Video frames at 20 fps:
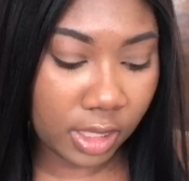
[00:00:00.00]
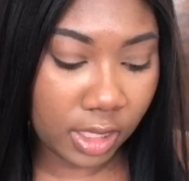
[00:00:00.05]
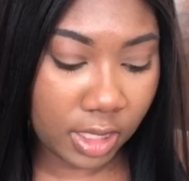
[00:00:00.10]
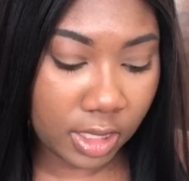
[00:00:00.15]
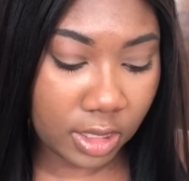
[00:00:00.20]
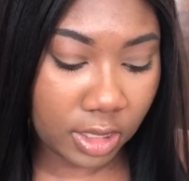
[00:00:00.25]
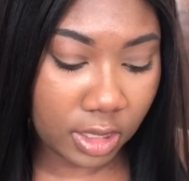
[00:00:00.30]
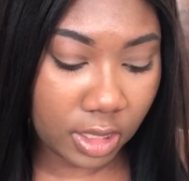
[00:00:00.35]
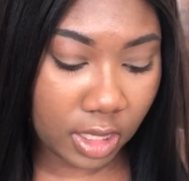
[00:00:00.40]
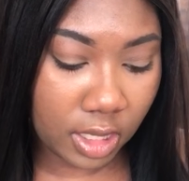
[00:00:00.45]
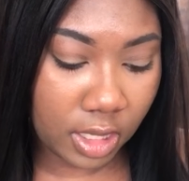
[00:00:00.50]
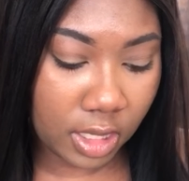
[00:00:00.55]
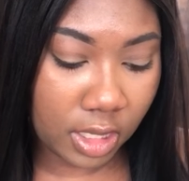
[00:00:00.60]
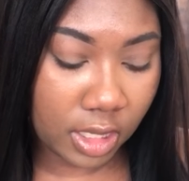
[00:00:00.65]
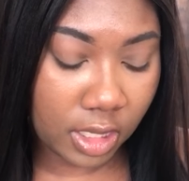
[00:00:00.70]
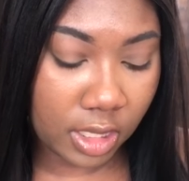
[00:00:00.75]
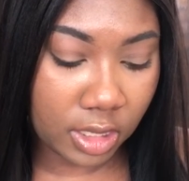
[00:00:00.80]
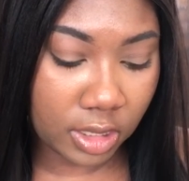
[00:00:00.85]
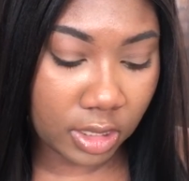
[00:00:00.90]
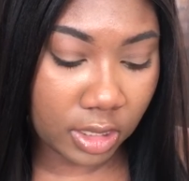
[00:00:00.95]
This
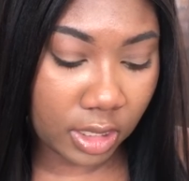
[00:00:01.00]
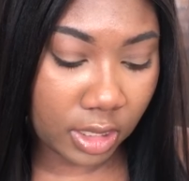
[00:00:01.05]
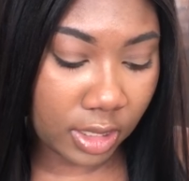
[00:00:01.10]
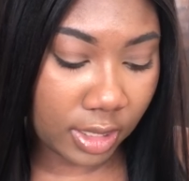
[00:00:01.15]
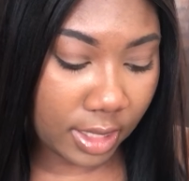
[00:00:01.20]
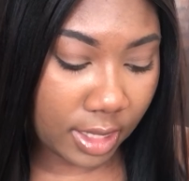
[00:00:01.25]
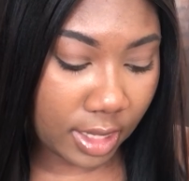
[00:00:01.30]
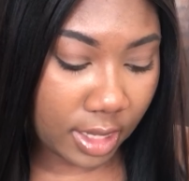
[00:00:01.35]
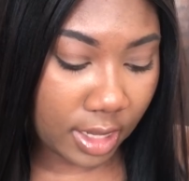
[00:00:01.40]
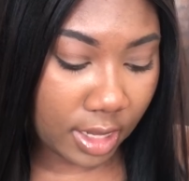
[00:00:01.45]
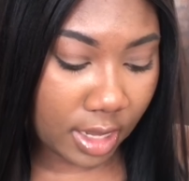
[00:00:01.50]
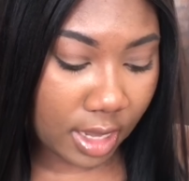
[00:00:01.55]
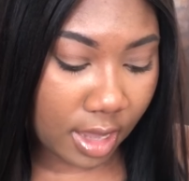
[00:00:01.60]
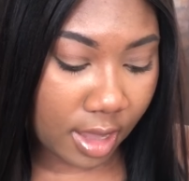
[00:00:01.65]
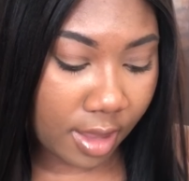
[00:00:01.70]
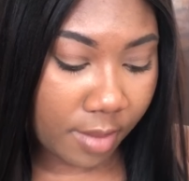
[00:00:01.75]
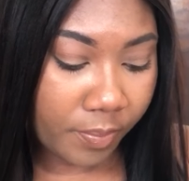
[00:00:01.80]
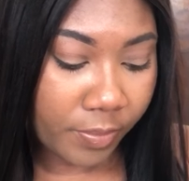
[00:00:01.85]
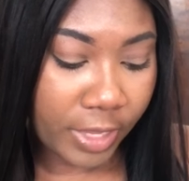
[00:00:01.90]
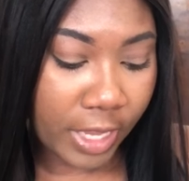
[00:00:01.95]
is the
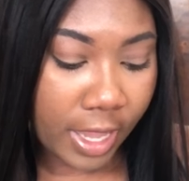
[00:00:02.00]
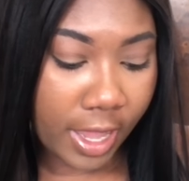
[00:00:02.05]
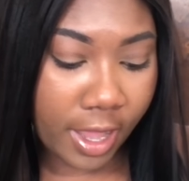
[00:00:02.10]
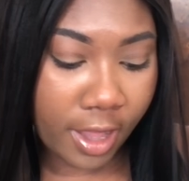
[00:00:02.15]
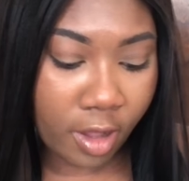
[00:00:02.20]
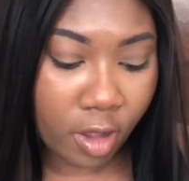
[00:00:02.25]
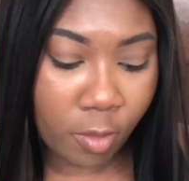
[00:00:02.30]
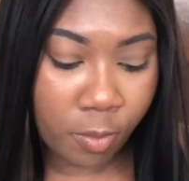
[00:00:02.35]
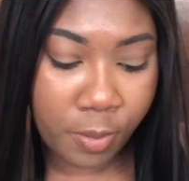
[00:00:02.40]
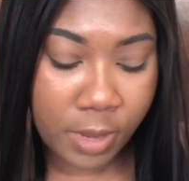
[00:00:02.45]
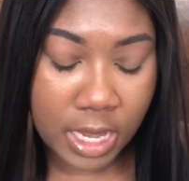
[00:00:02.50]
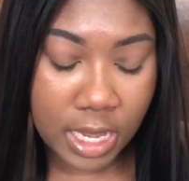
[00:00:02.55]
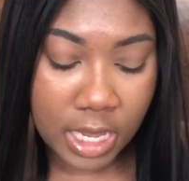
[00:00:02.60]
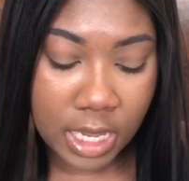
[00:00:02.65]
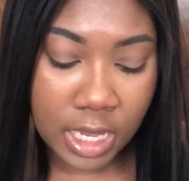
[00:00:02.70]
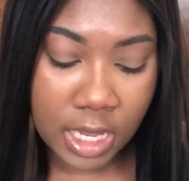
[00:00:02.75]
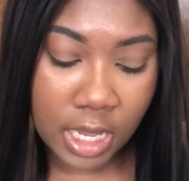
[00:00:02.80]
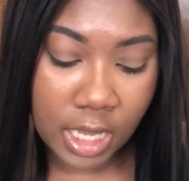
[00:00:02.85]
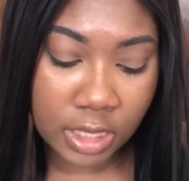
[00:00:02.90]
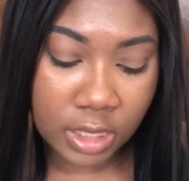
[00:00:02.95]

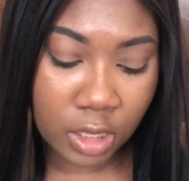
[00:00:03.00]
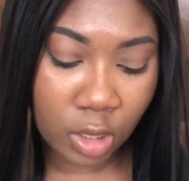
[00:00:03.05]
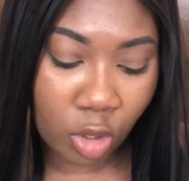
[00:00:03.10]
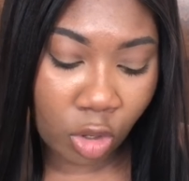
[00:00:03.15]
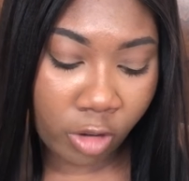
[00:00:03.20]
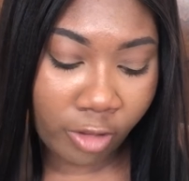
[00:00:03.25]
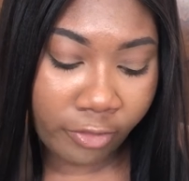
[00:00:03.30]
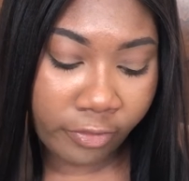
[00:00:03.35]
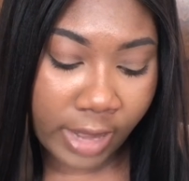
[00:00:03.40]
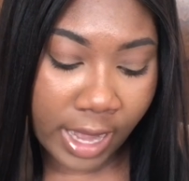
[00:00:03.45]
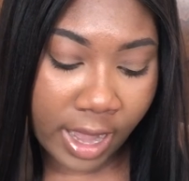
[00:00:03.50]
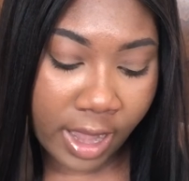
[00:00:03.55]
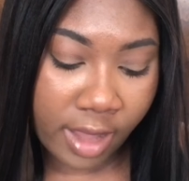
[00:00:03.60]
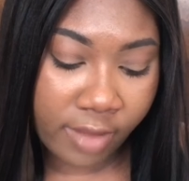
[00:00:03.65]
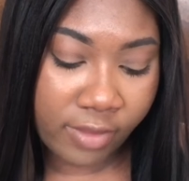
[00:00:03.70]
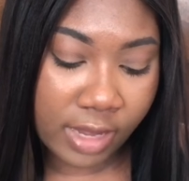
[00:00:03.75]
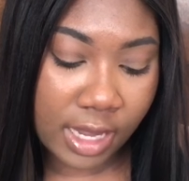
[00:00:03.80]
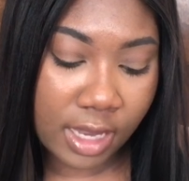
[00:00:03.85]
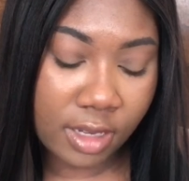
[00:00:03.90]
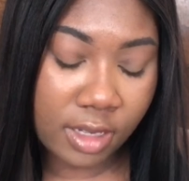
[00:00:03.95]

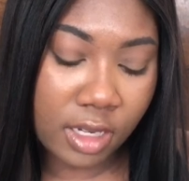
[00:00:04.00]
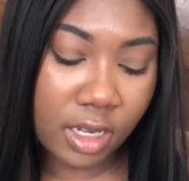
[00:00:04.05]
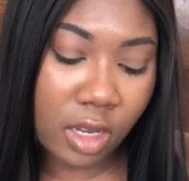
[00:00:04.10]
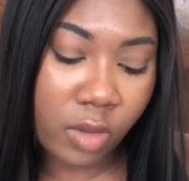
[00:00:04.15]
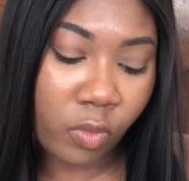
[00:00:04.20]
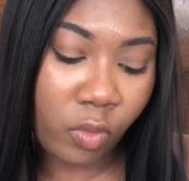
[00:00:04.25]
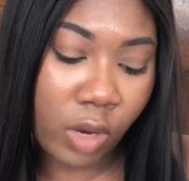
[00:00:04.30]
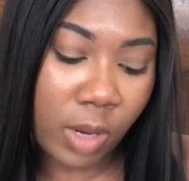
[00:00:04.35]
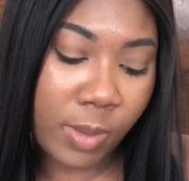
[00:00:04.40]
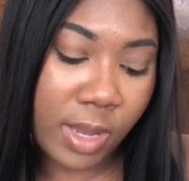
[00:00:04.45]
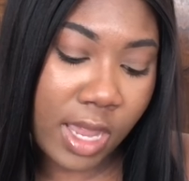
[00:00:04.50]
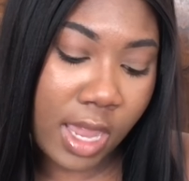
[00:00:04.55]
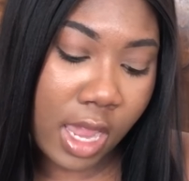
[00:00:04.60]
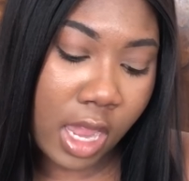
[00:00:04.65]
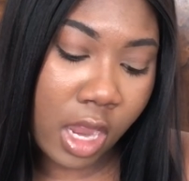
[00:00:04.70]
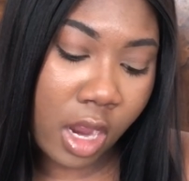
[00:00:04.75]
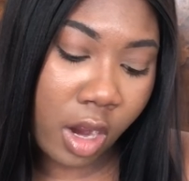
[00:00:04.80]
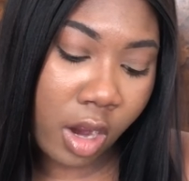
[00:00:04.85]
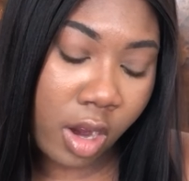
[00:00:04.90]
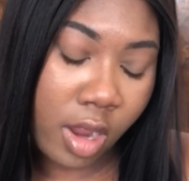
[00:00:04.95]
LP05 Indian Remy
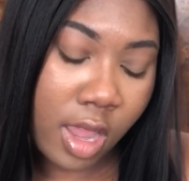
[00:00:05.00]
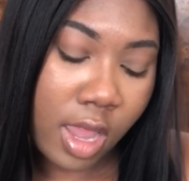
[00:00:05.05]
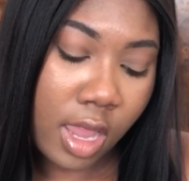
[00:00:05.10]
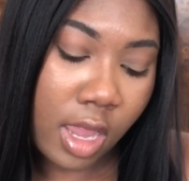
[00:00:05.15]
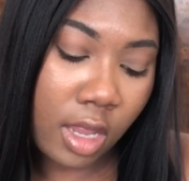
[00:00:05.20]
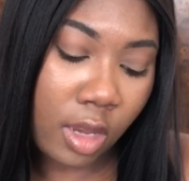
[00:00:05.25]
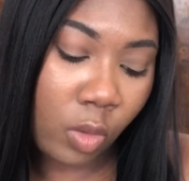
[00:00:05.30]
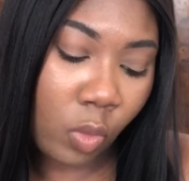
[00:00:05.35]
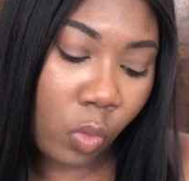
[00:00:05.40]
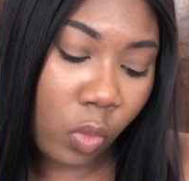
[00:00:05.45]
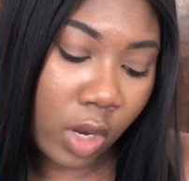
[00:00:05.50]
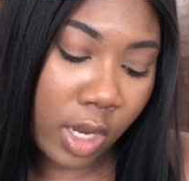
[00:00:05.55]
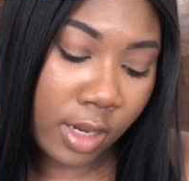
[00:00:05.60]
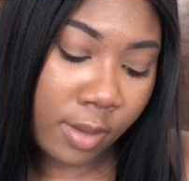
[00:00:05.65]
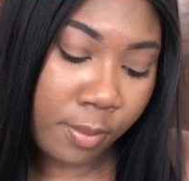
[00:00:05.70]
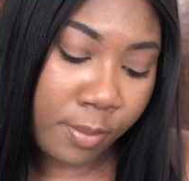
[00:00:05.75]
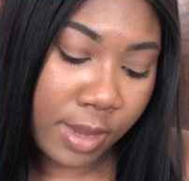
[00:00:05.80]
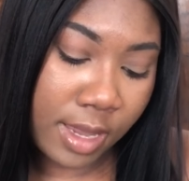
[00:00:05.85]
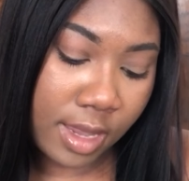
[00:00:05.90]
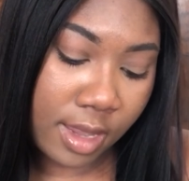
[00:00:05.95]
hair in
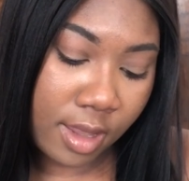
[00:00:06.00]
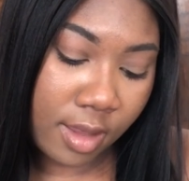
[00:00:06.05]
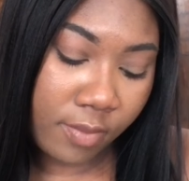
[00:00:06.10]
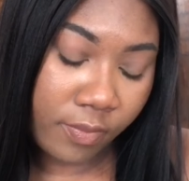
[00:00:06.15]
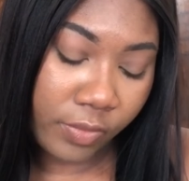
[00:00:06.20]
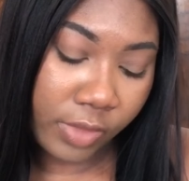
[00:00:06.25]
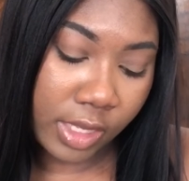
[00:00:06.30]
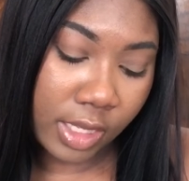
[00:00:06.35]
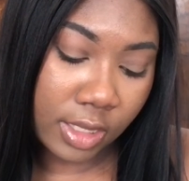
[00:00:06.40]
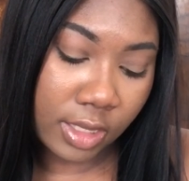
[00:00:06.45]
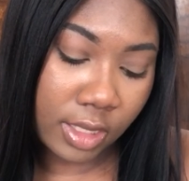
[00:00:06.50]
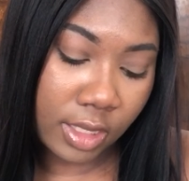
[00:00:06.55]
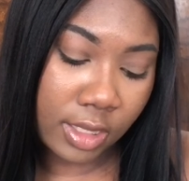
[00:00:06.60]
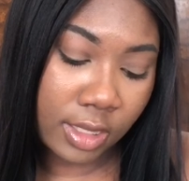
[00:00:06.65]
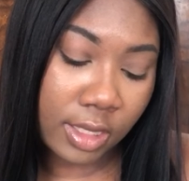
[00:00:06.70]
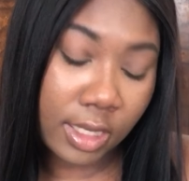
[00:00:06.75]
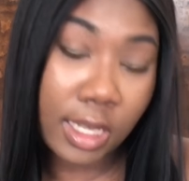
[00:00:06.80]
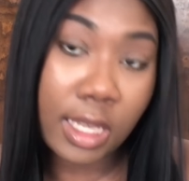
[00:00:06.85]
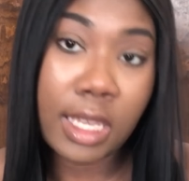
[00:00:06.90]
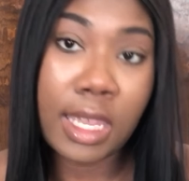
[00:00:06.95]
1B. This is
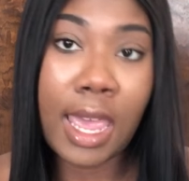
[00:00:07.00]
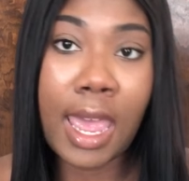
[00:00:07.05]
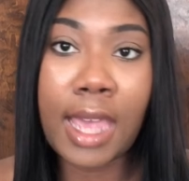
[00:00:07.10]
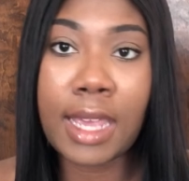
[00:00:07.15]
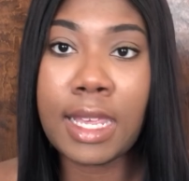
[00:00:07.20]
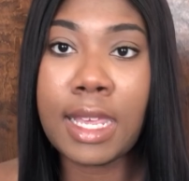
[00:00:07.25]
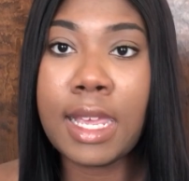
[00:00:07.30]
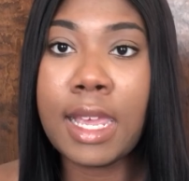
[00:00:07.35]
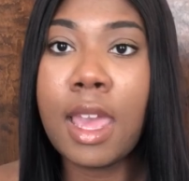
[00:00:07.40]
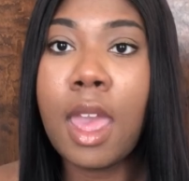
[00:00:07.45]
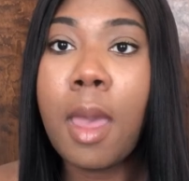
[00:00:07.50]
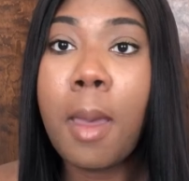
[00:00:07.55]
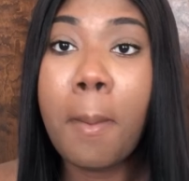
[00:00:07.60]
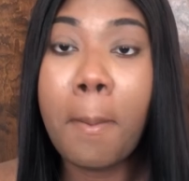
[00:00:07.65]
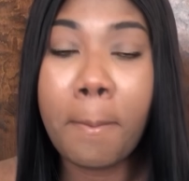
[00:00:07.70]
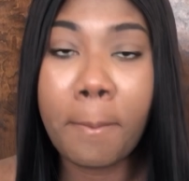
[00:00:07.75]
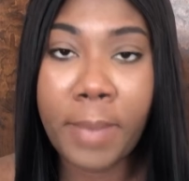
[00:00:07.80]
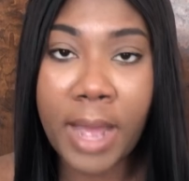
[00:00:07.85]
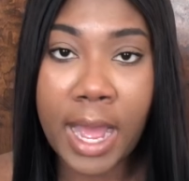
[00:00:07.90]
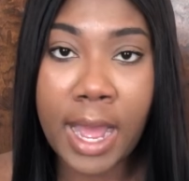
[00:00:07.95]
the Yaki
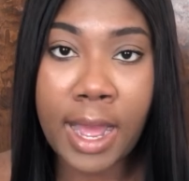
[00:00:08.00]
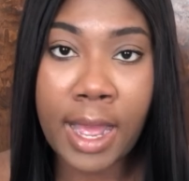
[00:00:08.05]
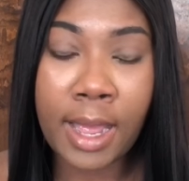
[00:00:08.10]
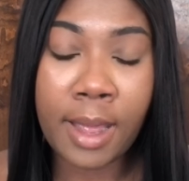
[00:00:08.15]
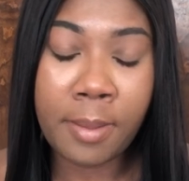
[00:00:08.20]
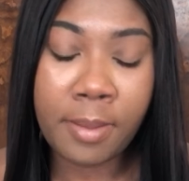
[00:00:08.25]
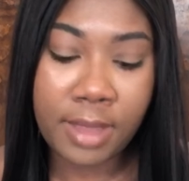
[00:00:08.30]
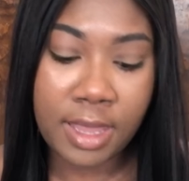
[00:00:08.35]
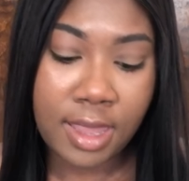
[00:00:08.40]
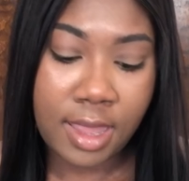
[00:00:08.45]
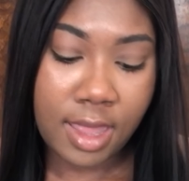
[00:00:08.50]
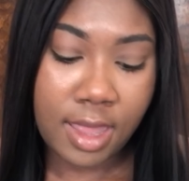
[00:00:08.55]
Bob,